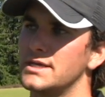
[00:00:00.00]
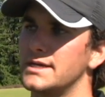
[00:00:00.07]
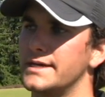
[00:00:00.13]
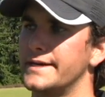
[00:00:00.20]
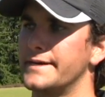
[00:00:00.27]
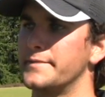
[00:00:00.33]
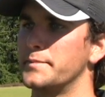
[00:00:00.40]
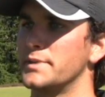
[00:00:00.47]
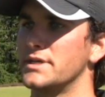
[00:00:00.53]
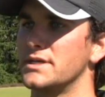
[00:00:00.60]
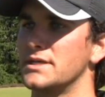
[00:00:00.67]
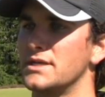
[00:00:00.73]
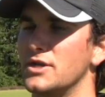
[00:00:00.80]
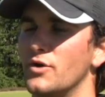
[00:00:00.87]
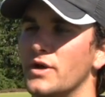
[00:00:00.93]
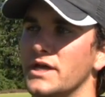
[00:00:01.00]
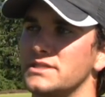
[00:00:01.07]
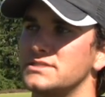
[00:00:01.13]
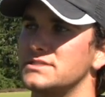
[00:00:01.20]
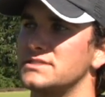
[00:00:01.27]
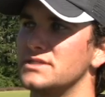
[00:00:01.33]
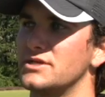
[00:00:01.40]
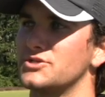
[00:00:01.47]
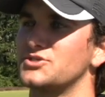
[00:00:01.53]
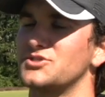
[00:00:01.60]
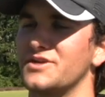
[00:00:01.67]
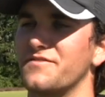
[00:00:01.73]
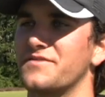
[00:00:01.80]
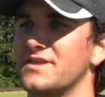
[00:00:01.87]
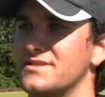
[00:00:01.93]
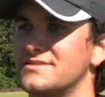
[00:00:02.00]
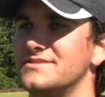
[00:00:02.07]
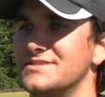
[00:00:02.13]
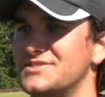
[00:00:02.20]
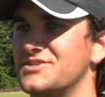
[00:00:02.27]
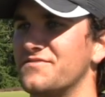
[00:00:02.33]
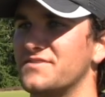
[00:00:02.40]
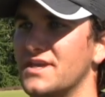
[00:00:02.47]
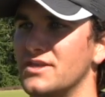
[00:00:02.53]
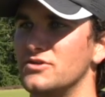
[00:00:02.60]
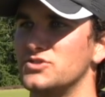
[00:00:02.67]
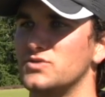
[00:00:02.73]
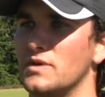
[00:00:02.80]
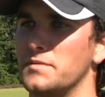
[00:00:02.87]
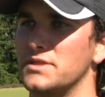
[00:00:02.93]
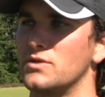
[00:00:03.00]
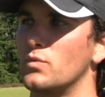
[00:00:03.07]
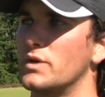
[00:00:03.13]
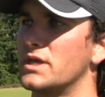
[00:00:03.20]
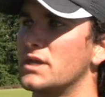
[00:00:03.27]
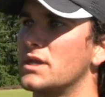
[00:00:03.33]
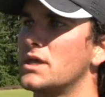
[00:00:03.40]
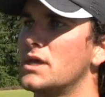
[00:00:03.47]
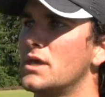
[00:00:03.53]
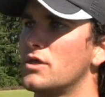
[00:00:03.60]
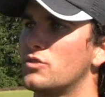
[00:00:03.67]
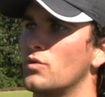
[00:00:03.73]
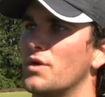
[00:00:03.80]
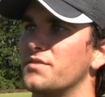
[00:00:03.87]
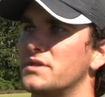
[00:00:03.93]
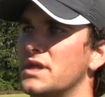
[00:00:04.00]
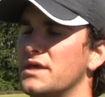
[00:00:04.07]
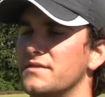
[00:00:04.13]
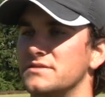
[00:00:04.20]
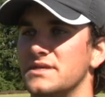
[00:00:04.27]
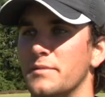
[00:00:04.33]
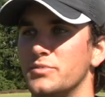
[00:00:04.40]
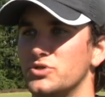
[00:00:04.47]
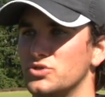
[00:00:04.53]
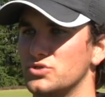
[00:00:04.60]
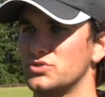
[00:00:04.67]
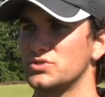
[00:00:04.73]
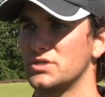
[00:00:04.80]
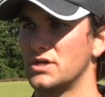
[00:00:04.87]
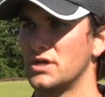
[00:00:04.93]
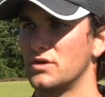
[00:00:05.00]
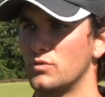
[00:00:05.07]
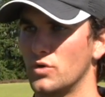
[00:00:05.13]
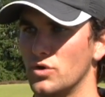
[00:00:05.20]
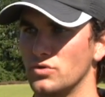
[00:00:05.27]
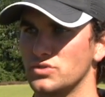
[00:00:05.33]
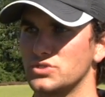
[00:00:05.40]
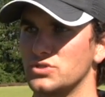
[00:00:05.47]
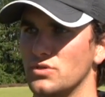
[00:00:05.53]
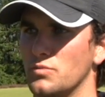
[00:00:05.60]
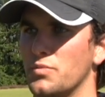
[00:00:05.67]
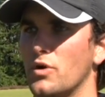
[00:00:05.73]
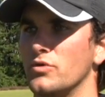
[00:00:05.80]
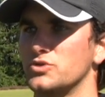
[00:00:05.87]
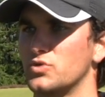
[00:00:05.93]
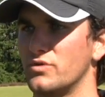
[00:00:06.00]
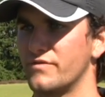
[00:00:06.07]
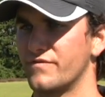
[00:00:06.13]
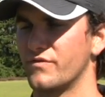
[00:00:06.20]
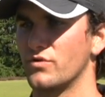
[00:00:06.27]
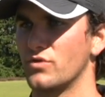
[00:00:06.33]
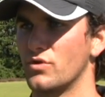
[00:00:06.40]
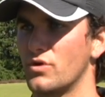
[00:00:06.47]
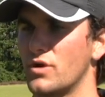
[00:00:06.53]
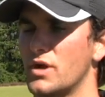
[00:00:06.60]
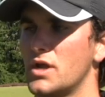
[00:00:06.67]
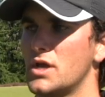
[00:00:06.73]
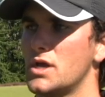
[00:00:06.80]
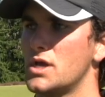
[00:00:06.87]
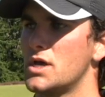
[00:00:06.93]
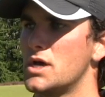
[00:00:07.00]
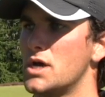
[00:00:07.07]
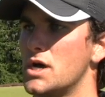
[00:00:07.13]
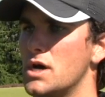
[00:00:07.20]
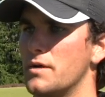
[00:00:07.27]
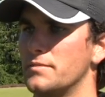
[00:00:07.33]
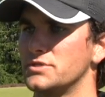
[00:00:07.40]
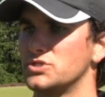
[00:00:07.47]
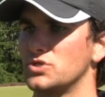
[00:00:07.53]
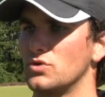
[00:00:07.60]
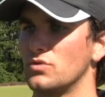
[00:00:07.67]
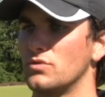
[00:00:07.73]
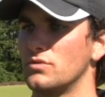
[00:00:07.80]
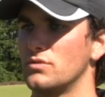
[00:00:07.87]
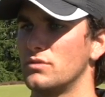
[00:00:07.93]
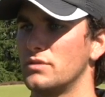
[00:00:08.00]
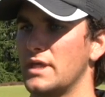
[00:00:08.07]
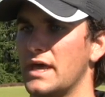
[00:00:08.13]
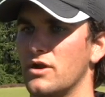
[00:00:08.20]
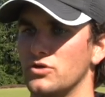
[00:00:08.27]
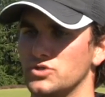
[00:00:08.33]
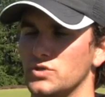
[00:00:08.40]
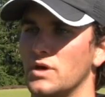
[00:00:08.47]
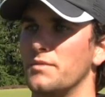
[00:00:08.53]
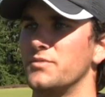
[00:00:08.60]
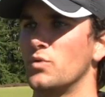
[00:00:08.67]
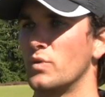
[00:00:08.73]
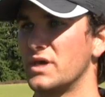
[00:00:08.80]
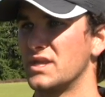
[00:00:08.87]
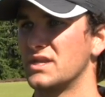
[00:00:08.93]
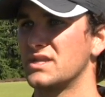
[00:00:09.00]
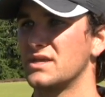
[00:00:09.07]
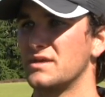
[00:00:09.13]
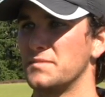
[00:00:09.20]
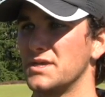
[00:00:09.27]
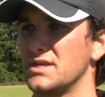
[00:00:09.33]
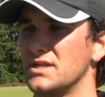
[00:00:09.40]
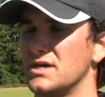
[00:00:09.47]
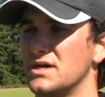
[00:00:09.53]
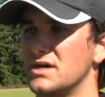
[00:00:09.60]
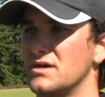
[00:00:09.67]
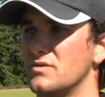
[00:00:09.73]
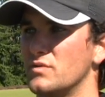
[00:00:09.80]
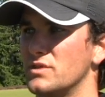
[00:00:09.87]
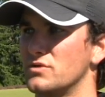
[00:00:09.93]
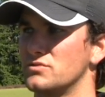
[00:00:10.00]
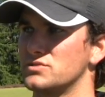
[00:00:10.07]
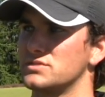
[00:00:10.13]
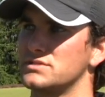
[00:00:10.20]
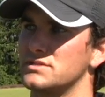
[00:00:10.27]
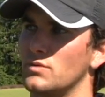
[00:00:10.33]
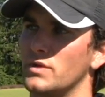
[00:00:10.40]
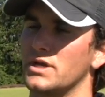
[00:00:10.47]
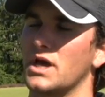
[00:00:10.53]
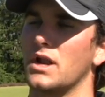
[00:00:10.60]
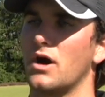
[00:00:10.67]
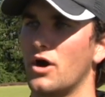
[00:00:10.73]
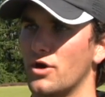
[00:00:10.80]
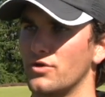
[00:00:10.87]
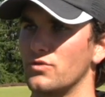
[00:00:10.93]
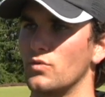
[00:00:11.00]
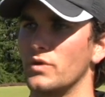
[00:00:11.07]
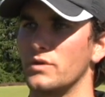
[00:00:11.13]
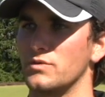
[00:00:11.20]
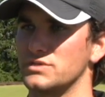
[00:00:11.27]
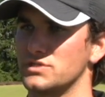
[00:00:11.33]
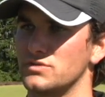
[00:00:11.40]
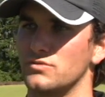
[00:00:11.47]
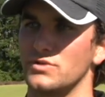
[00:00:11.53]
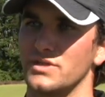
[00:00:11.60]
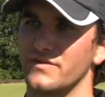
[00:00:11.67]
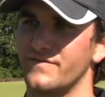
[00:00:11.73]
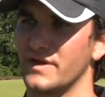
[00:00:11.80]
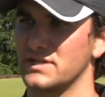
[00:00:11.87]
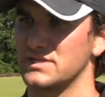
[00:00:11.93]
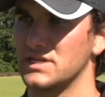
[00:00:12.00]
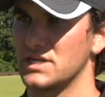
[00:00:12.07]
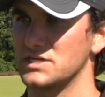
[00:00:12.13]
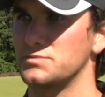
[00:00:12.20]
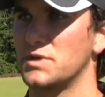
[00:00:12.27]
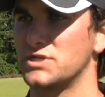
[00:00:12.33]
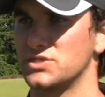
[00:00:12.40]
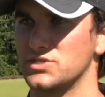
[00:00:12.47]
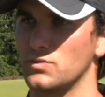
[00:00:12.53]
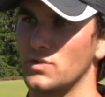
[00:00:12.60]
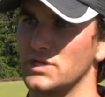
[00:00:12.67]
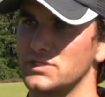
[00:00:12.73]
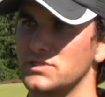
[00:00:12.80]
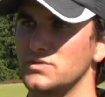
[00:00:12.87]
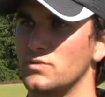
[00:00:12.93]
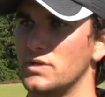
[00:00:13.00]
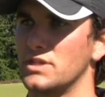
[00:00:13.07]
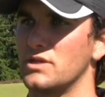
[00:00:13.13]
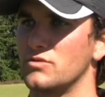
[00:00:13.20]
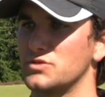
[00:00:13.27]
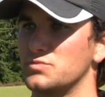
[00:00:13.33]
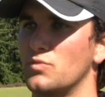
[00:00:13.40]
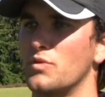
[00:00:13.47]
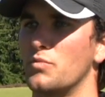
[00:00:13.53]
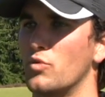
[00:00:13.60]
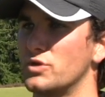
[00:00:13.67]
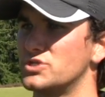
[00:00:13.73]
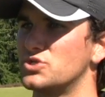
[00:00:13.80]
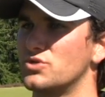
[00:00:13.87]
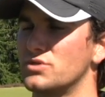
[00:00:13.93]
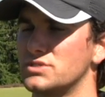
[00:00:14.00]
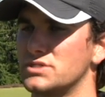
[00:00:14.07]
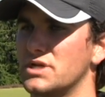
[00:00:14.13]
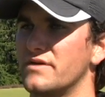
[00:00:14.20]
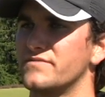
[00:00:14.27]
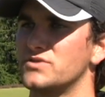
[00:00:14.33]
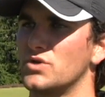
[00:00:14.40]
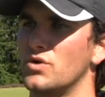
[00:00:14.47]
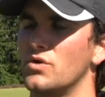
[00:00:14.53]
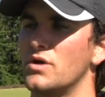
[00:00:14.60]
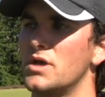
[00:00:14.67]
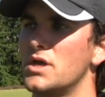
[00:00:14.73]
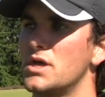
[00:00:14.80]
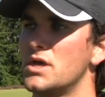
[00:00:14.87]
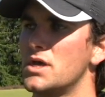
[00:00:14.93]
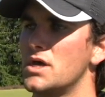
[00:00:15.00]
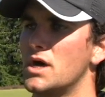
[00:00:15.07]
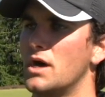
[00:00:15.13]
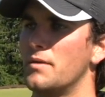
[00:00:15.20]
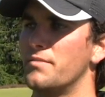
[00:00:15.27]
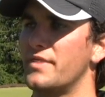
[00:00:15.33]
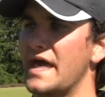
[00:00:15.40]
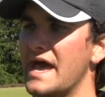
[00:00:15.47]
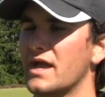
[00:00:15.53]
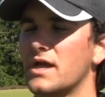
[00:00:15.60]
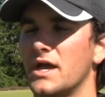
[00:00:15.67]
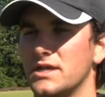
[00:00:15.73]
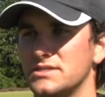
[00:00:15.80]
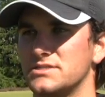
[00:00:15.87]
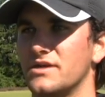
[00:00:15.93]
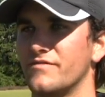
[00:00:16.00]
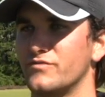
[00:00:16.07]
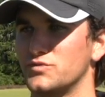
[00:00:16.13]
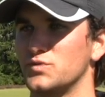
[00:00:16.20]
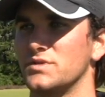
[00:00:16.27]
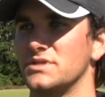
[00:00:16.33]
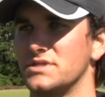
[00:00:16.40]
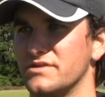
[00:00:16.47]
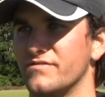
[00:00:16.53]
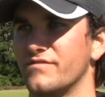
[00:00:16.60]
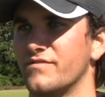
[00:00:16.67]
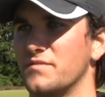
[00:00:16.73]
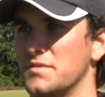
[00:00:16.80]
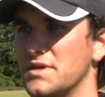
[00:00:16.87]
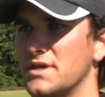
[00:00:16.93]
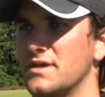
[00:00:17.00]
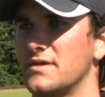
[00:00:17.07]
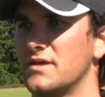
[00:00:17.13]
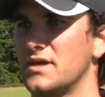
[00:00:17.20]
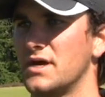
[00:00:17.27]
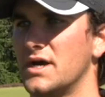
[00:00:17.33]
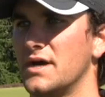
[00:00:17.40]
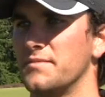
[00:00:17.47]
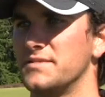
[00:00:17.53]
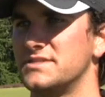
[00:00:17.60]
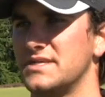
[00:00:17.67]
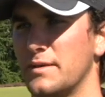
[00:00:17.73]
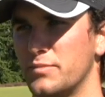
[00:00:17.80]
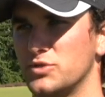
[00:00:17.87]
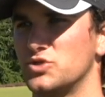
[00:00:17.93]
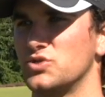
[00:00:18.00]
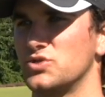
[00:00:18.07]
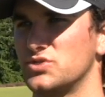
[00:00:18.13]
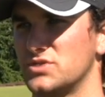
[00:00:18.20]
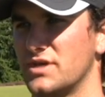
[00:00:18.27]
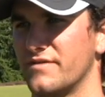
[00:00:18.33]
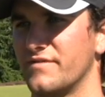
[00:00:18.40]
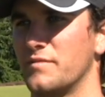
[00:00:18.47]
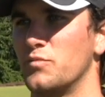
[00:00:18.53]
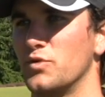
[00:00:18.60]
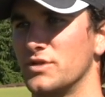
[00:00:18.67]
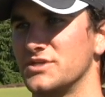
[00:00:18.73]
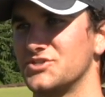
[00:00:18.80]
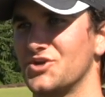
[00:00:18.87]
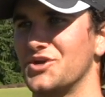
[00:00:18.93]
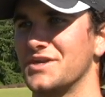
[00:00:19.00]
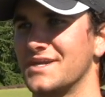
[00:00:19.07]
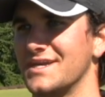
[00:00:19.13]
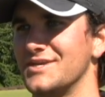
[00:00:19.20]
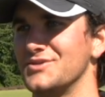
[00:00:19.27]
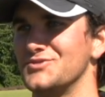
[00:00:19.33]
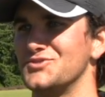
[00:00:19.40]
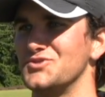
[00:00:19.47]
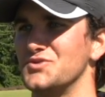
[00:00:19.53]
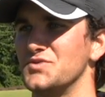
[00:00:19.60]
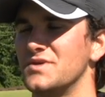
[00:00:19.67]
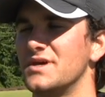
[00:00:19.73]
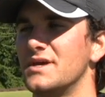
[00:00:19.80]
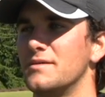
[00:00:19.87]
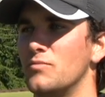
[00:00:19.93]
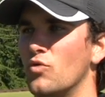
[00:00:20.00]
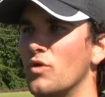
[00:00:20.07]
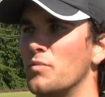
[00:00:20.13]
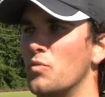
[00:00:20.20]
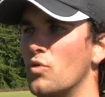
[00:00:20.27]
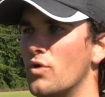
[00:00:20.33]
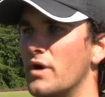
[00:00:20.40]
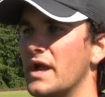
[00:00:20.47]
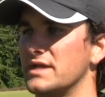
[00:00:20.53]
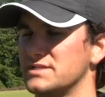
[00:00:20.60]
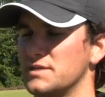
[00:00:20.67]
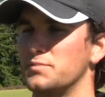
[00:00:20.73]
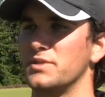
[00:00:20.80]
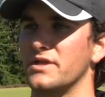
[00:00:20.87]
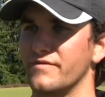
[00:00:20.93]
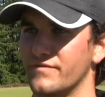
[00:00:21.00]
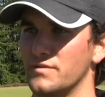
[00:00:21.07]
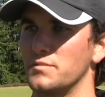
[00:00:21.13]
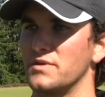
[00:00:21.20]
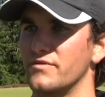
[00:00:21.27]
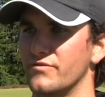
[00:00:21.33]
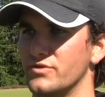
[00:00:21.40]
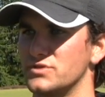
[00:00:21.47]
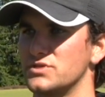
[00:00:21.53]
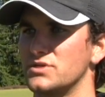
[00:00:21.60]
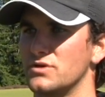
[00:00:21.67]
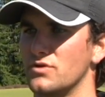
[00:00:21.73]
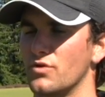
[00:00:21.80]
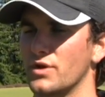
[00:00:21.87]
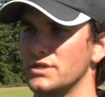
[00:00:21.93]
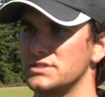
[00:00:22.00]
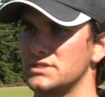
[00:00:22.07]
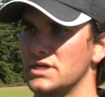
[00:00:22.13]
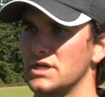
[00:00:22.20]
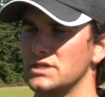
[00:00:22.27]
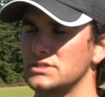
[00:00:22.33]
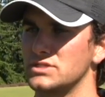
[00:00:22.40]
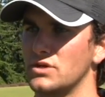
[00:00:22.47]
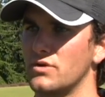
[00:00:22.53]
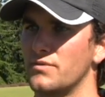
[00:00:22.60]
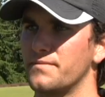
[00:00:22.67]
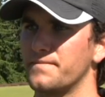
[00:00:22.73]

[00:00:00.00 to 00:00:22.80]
But there's stuff to get used to. I mean, the wind throughout the day, the temperatures rose, so the ball was going further, and so that also helped the wind. I mean, when it got hotter, the wind wasn't really affecting it as much as it was when there was more moisture and stuff. So that kind of stuff was really different for me. The temperature stuff, I'm really starting to get used to more and more as I play for the Beavers here in Oregon State. So